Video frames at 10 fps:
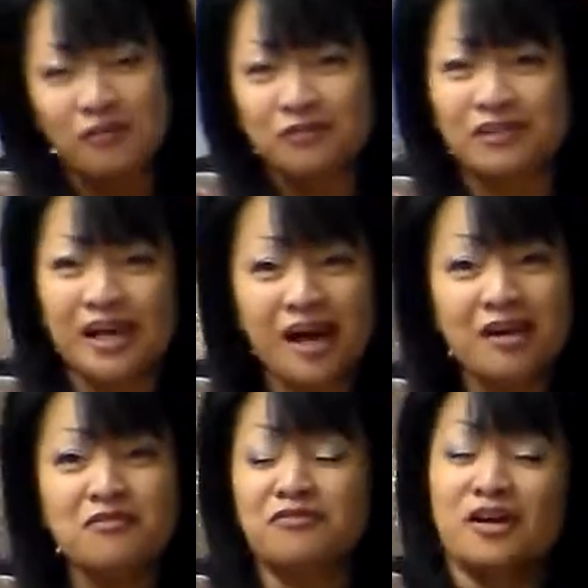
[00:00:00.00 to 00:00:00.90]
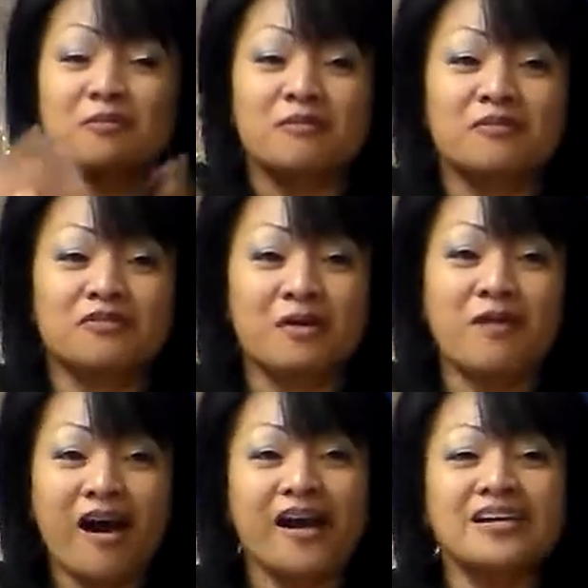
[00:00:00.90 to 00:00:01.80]
of love from,
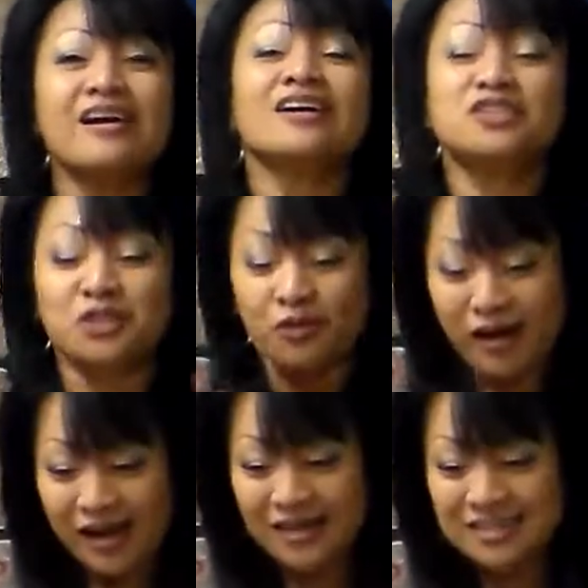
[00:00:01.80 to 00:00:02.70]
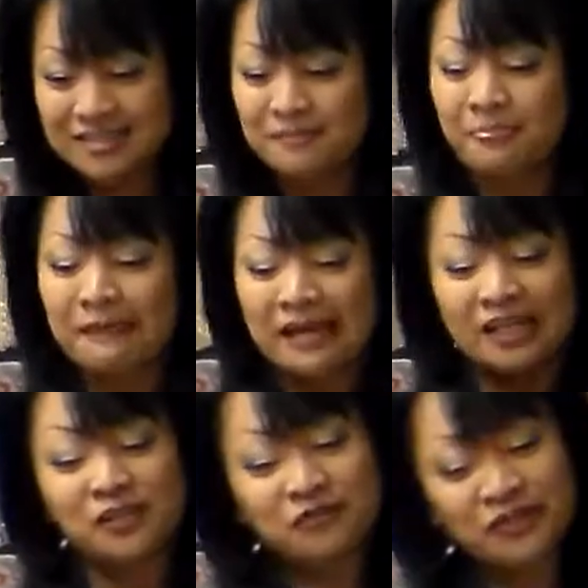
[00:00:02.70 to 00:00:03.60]
from our God to us. And